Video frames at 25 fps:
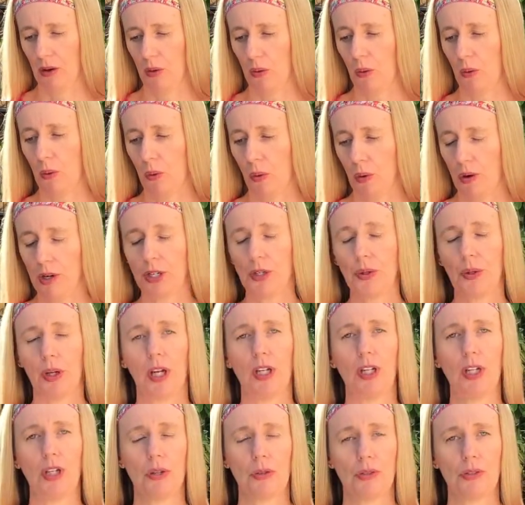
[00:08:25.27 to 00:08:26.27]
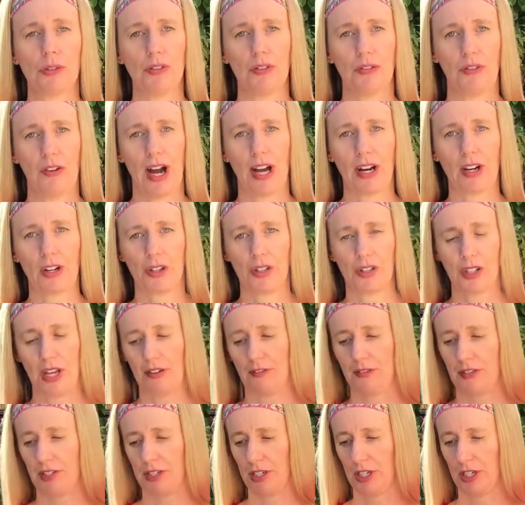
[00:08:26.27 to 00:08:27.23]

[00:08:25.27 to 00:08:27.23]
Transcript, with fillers: or you could use a fire-safe